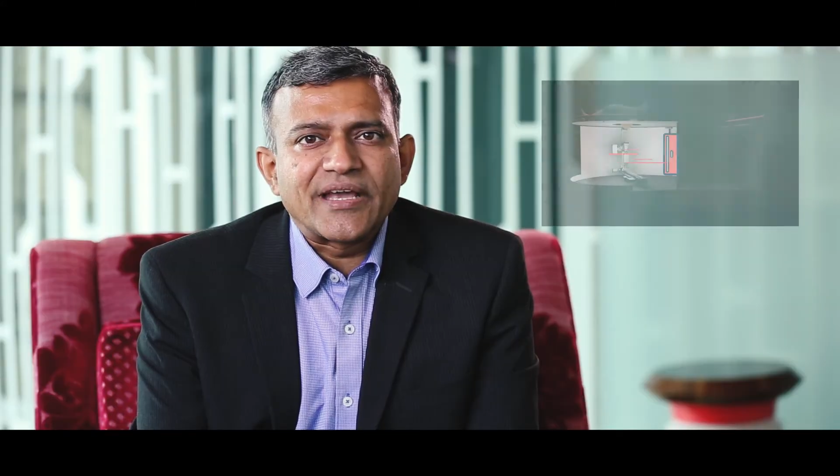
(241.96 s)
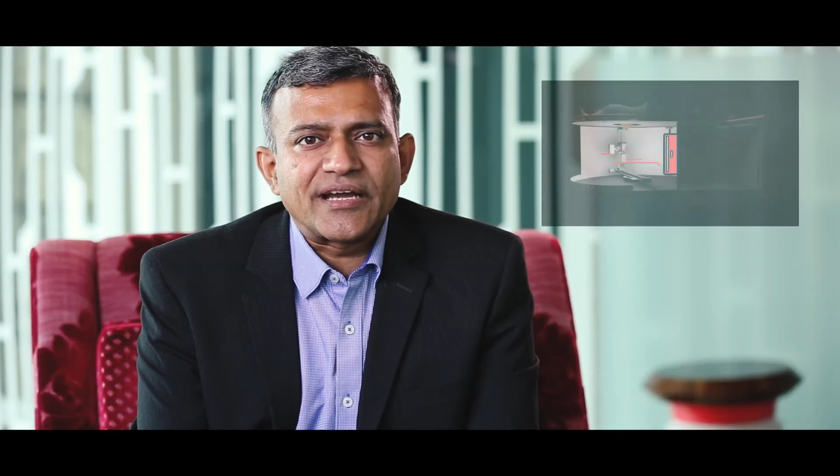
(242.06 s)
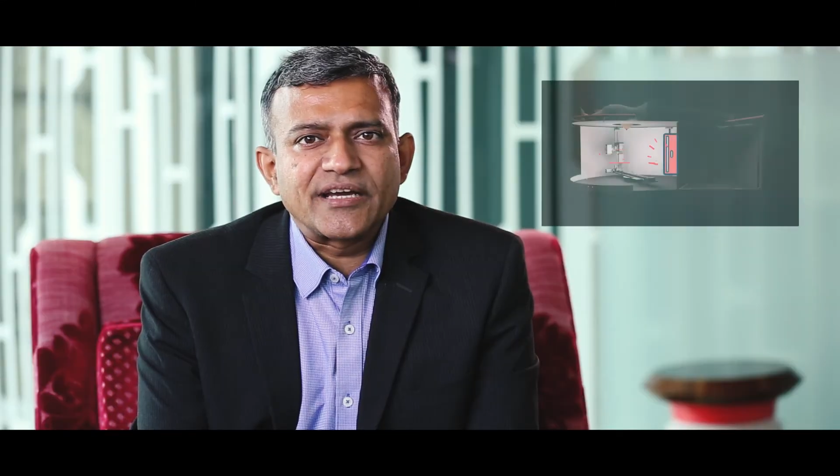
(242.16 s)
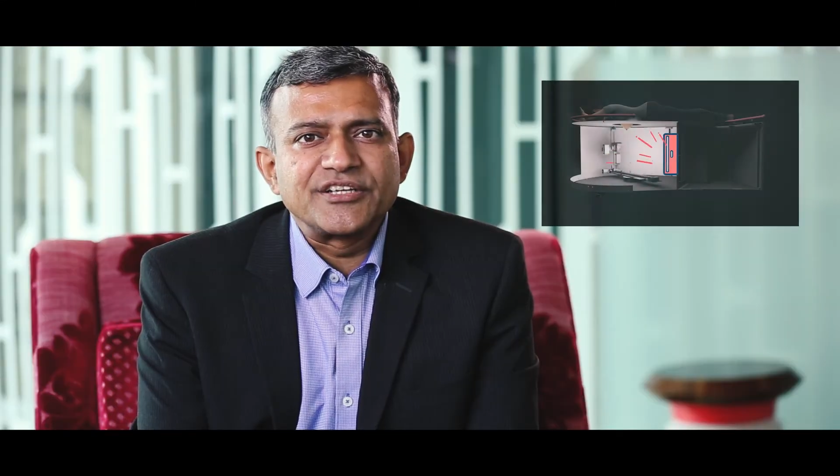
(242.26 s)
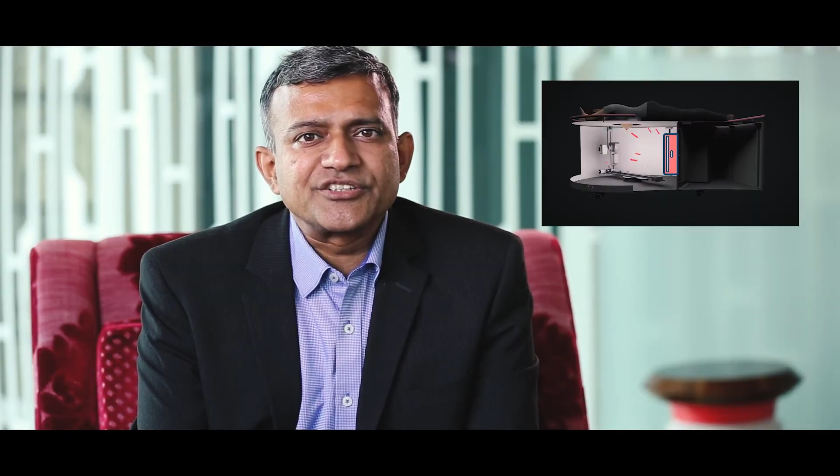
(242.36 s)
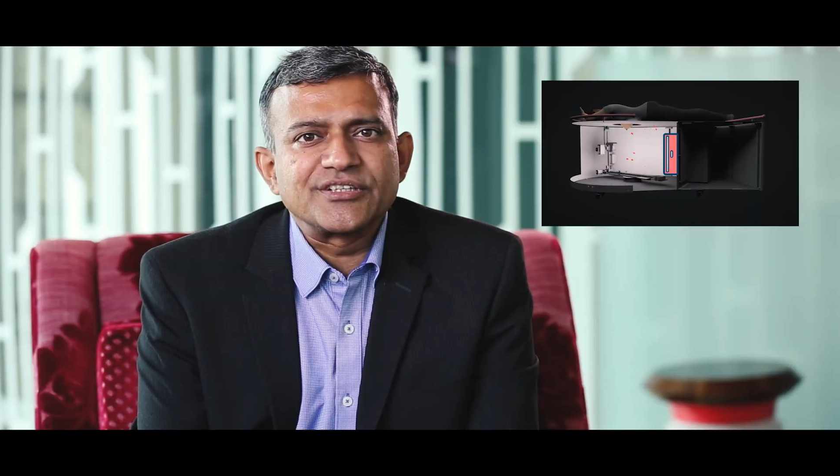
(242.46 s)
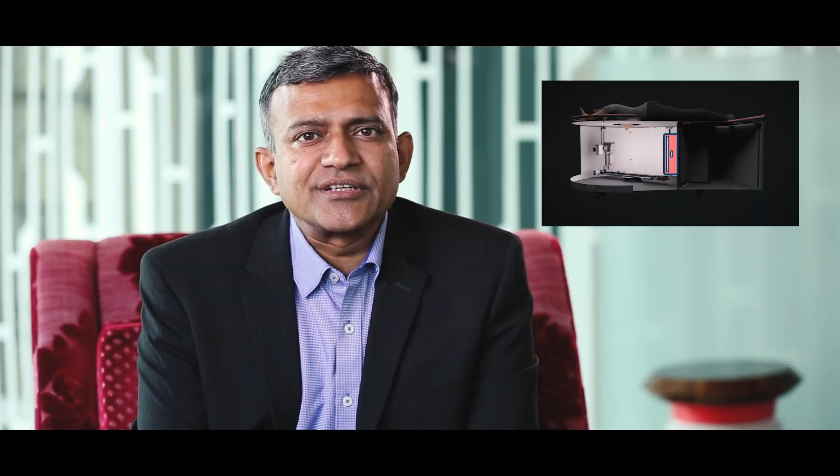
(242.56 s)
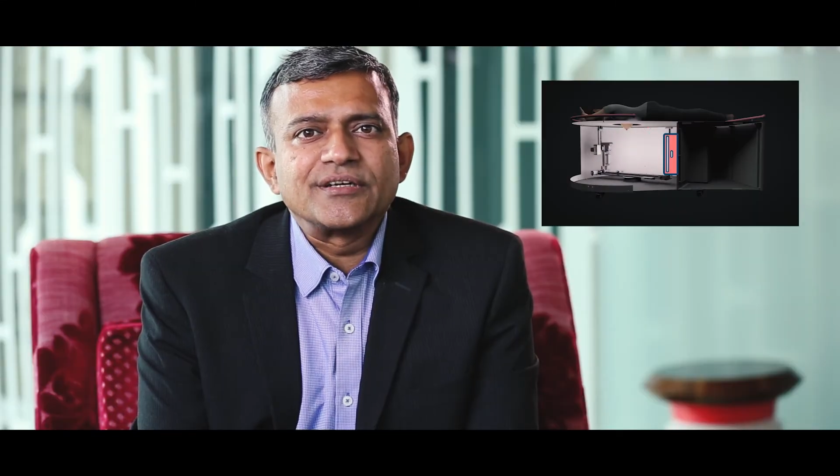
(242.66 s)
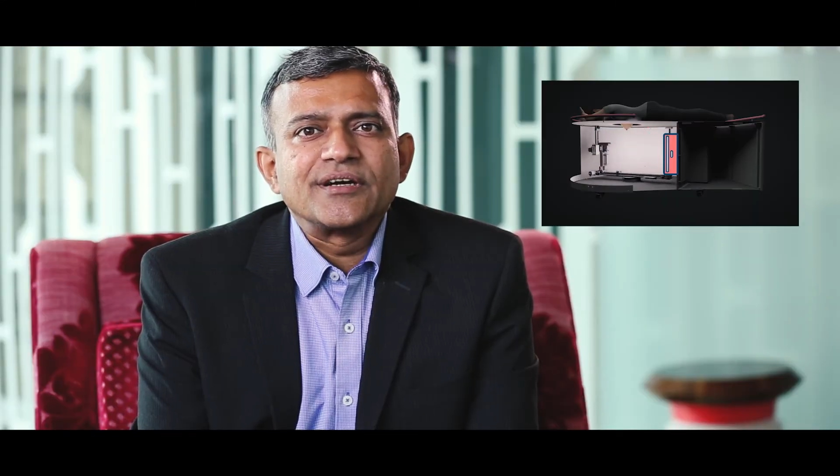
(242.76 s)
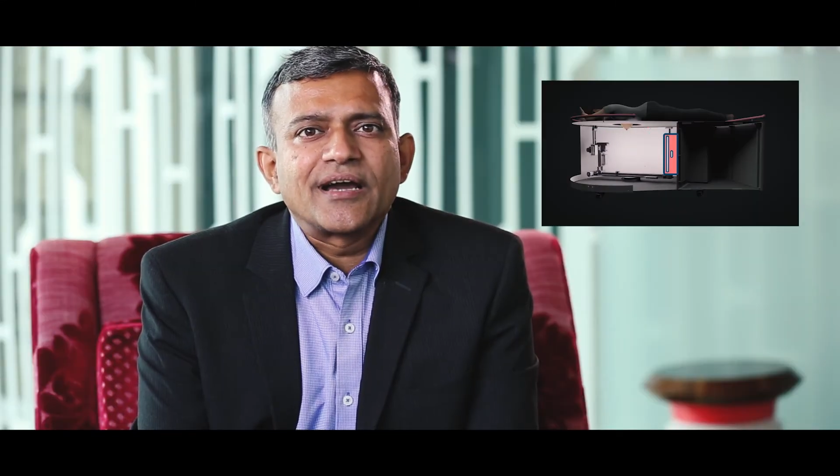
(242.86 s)
air
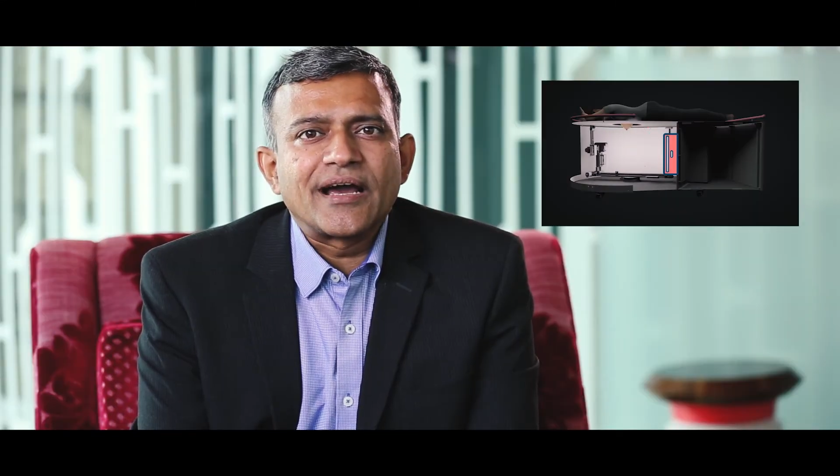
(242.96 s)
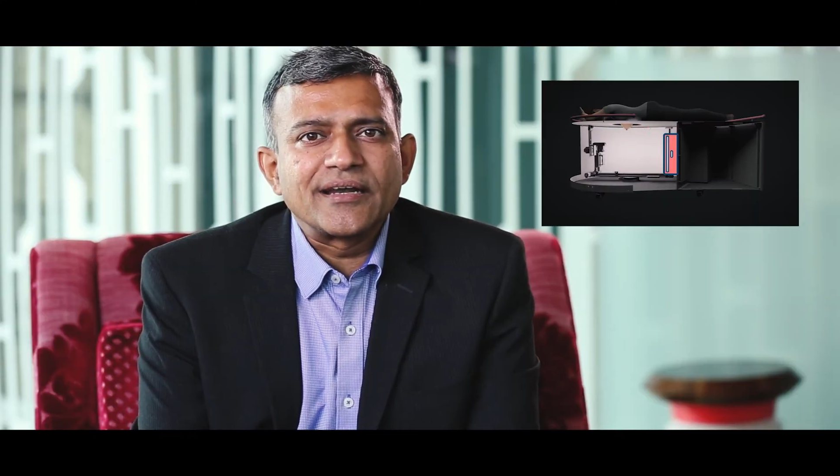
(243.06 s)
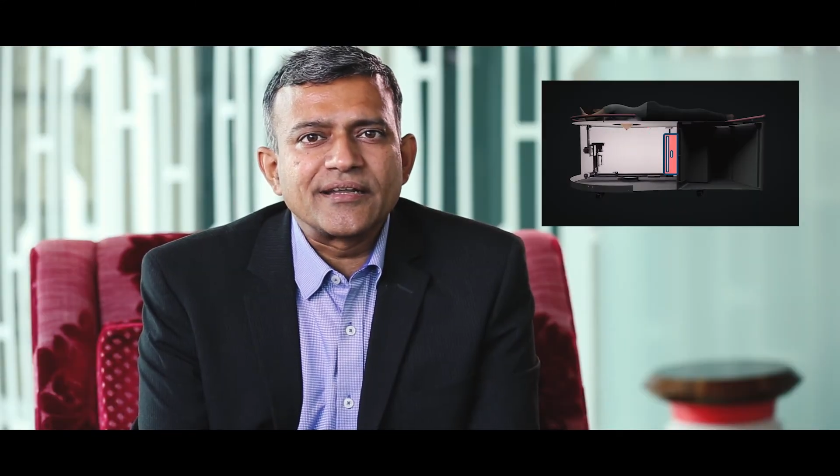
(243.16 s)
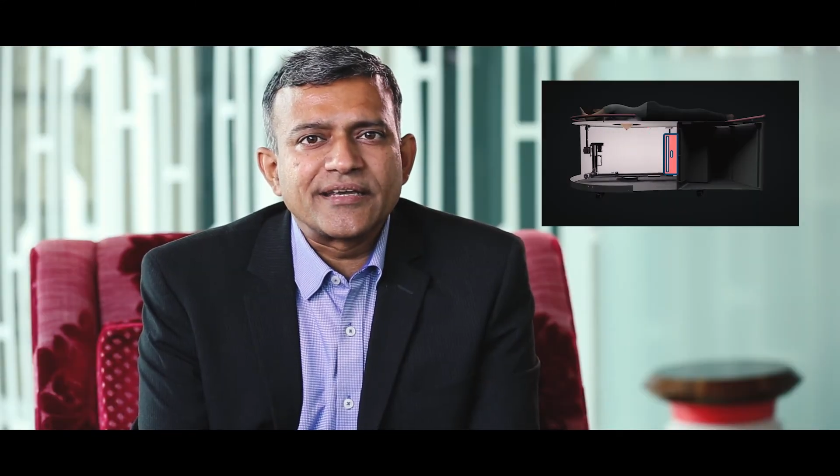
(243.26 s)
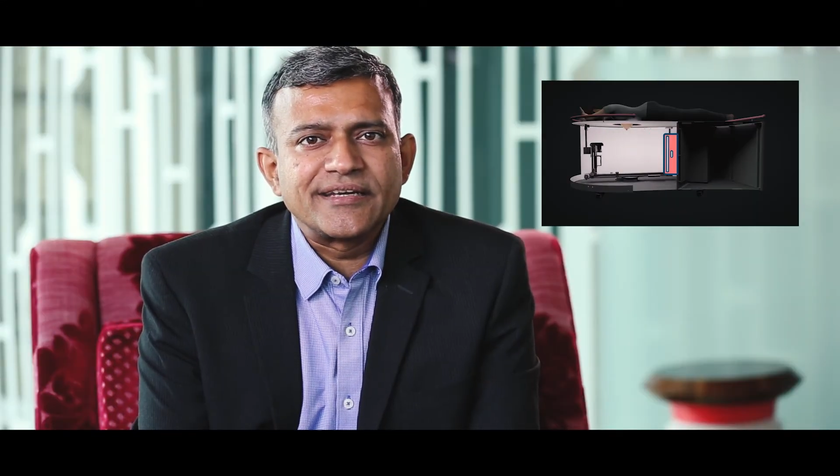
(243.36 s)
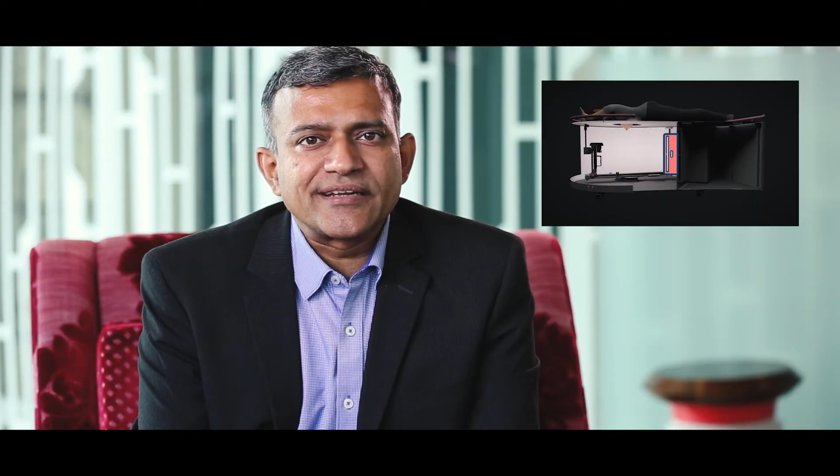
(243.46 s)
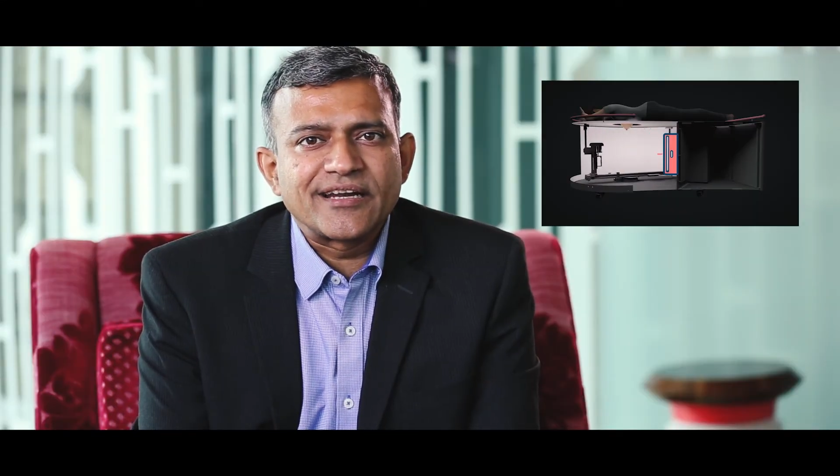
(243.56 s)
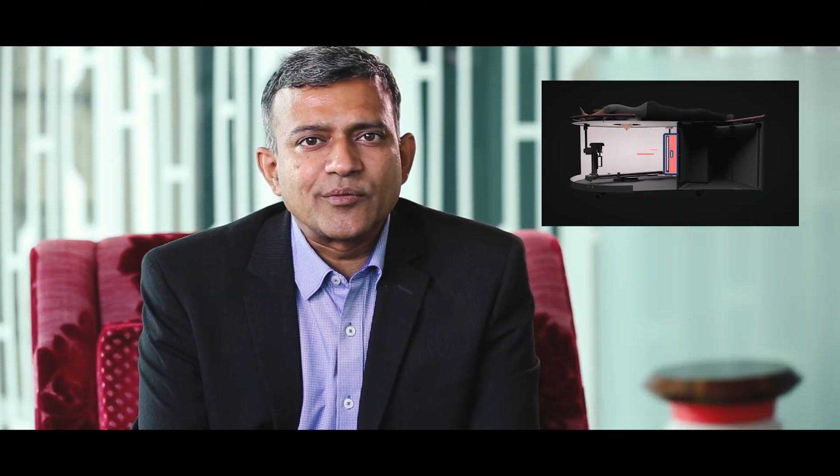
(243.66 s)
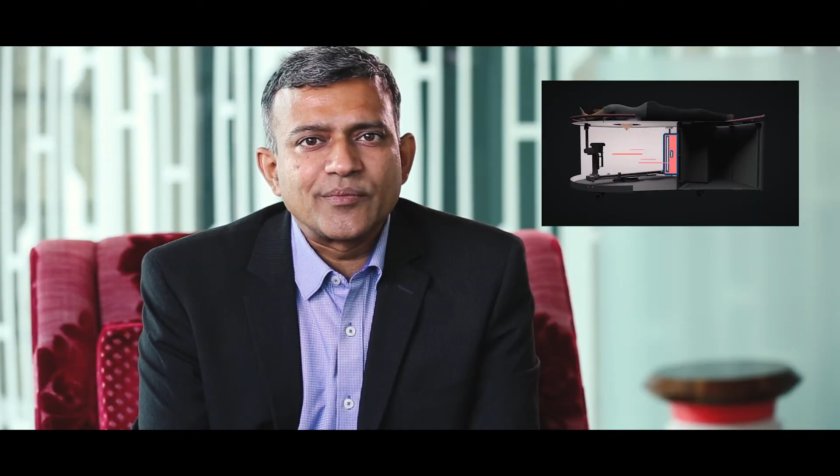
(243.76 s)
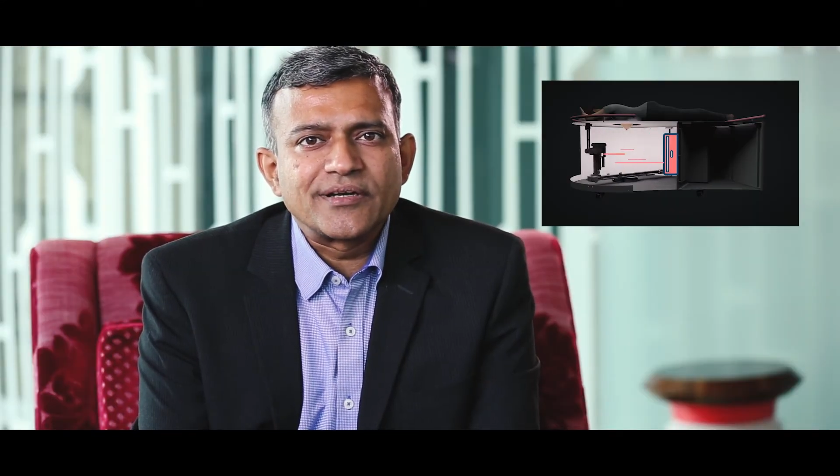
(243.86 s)
conditioner and a heater
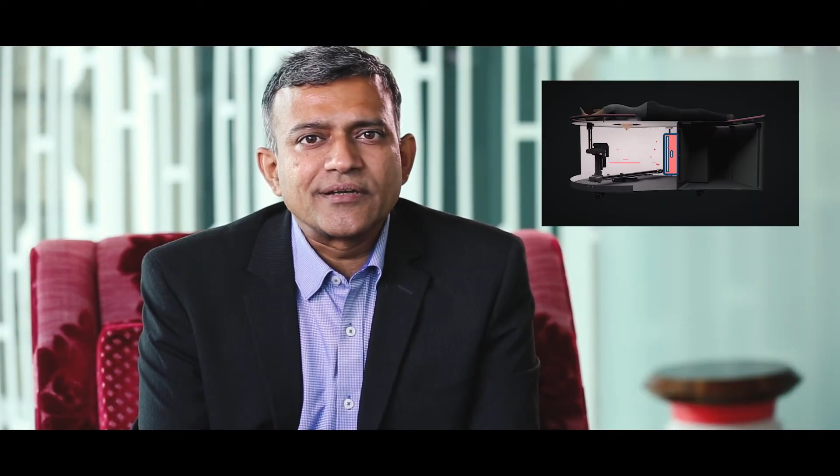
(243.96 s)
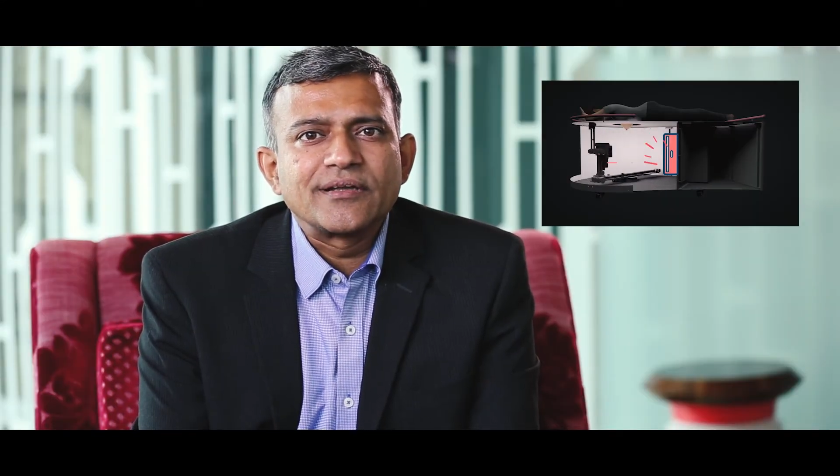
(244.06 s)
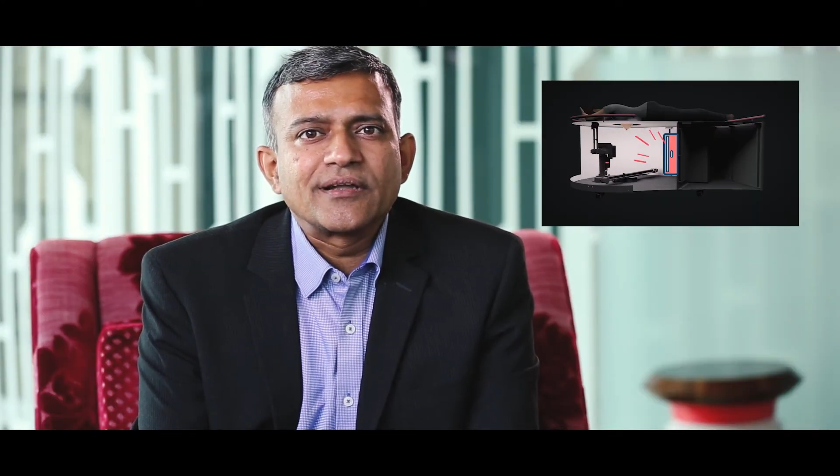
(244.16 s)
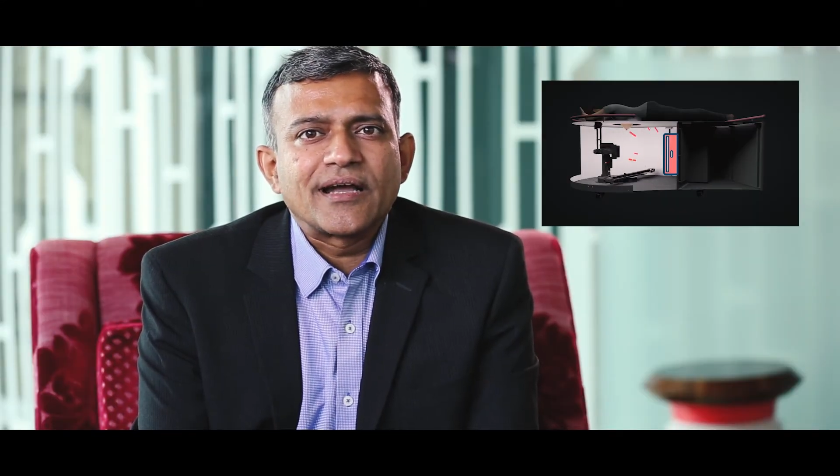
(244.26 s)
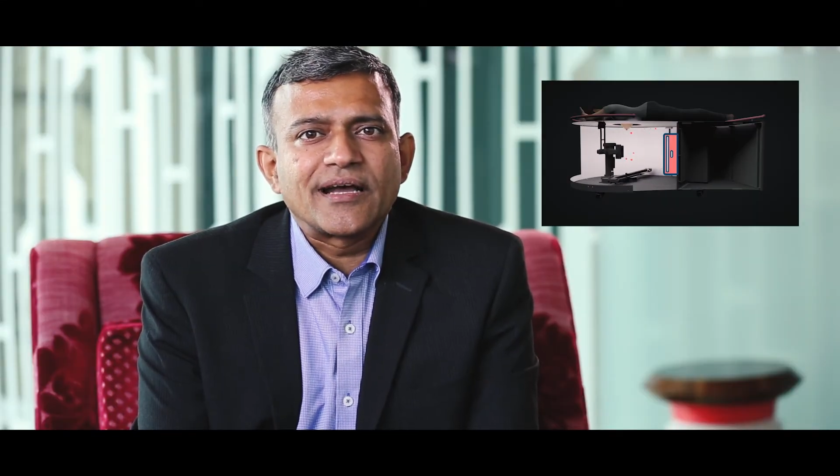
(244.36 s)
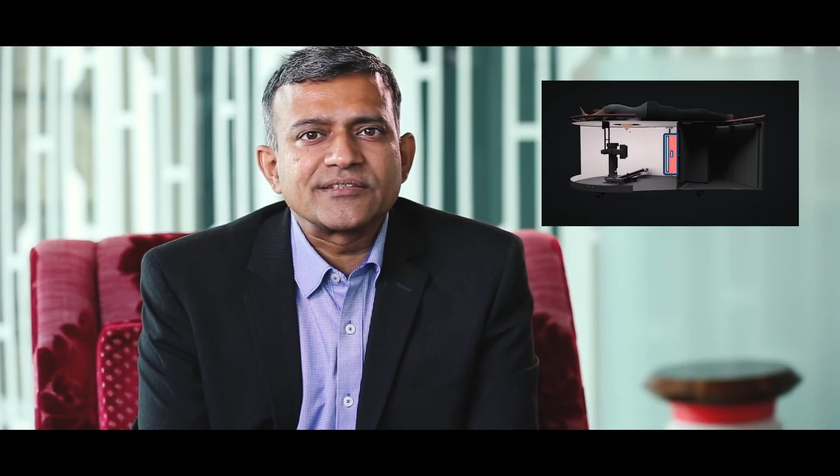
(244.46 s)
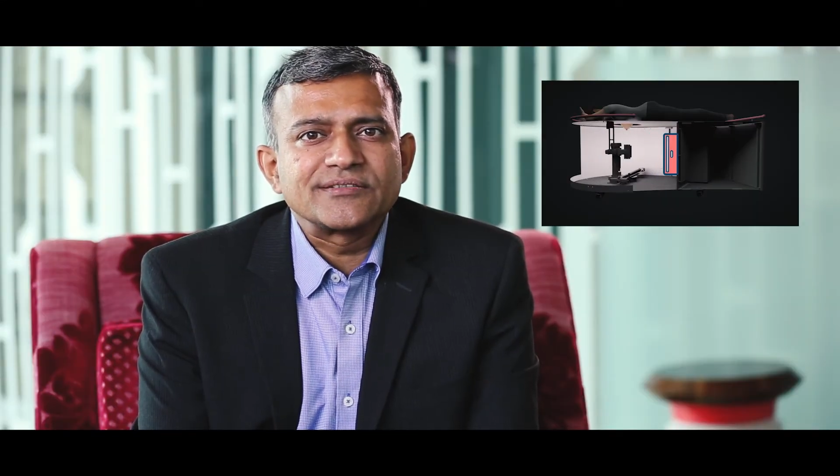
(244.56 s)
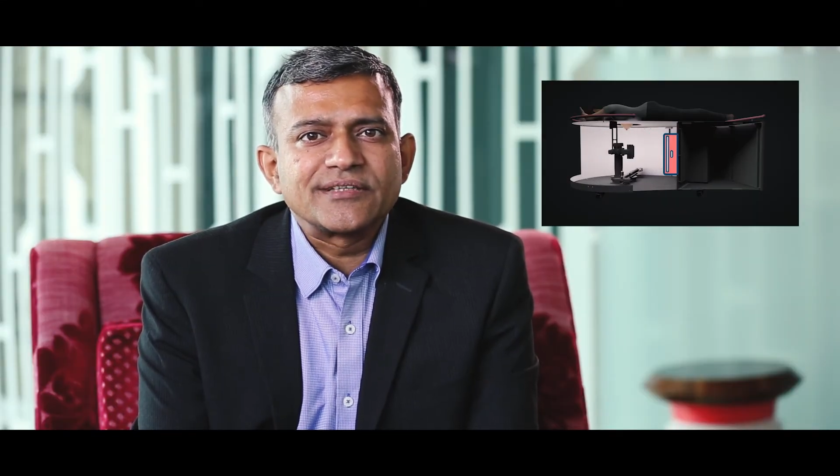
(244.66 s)
element as